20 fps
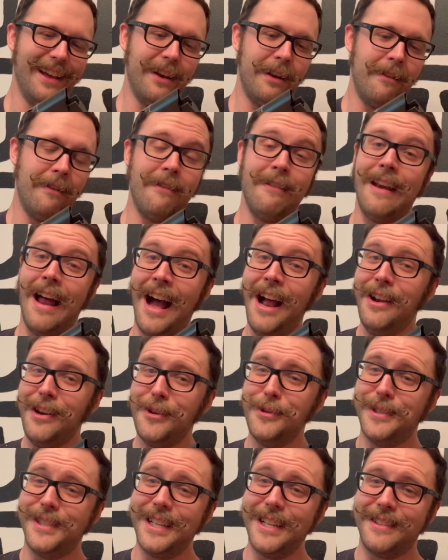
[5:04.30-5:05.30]
not
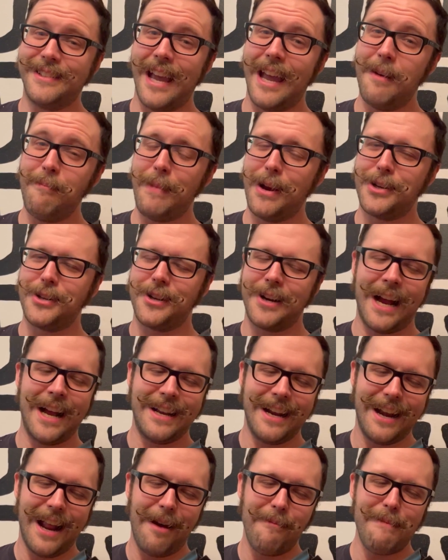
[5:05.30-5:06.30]
using a tape measure. I
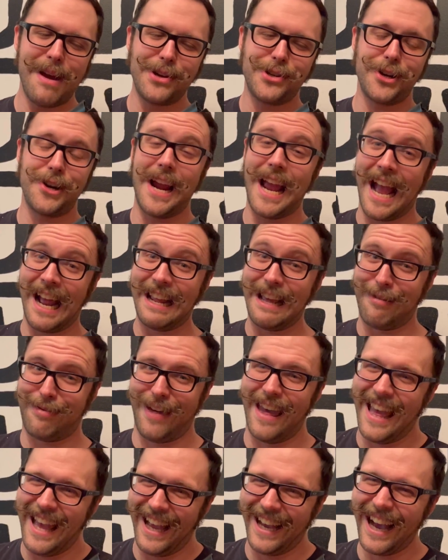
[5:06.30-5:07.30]
did not measure
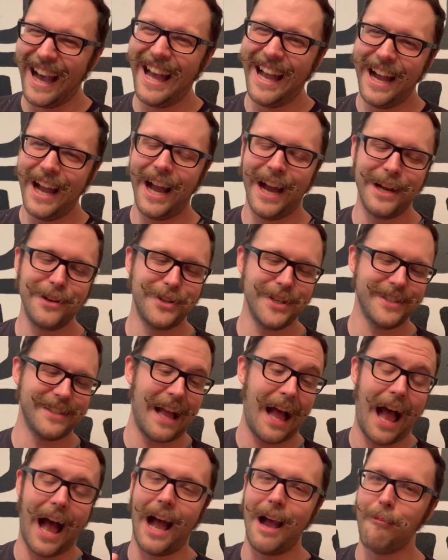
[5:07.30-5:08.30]
anything. I
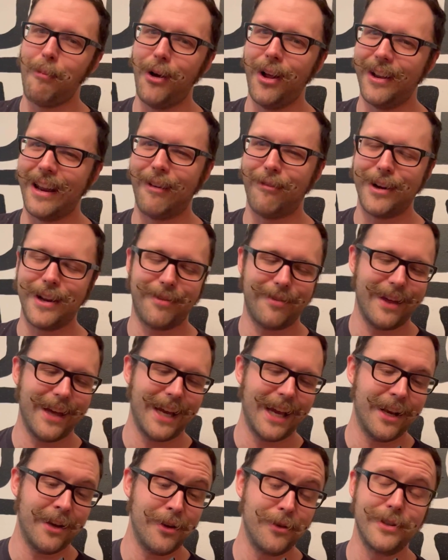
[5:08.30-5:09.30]
just eyeballed everything
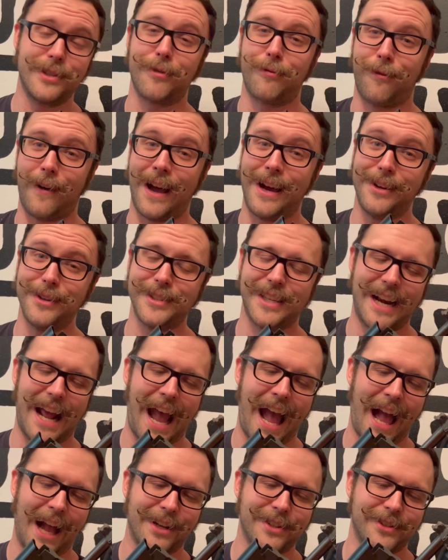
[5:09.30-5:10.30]
and used files and a
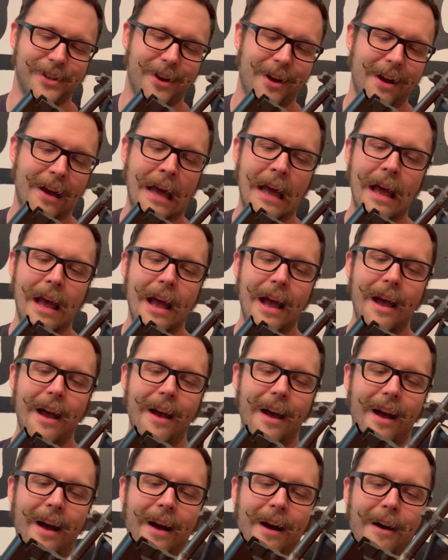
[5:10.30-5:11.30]
hacksaw.
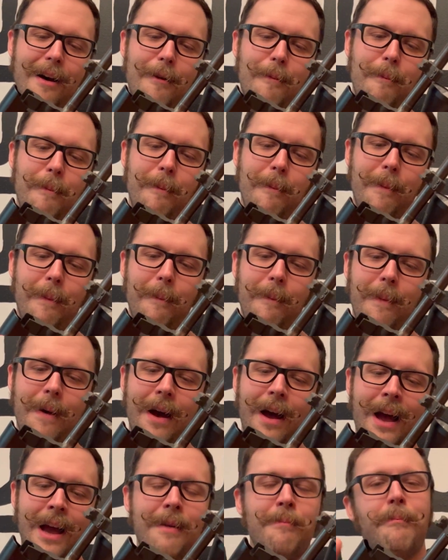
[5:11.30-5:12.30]

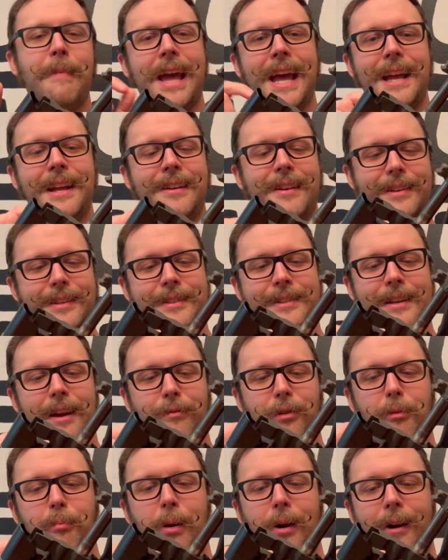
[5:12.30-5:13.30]
I made
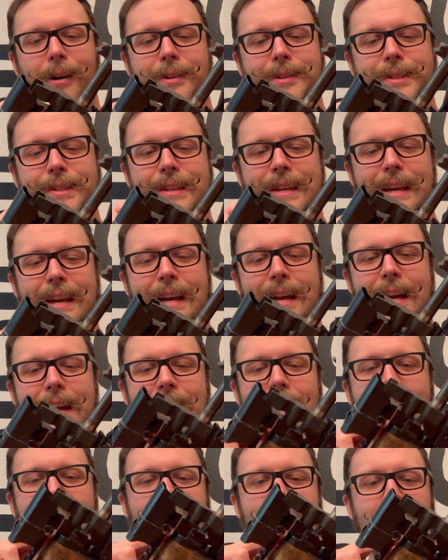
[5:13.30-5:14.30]
several parts,
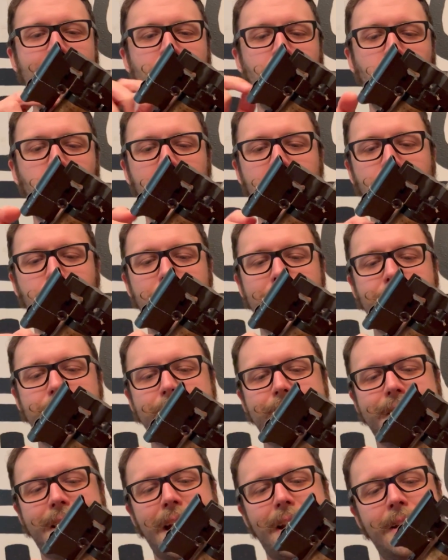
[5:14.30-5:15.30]
one of which
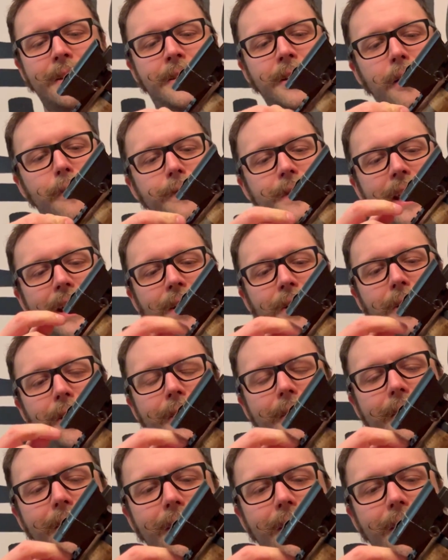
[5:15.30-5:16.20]
it's got a dovetailed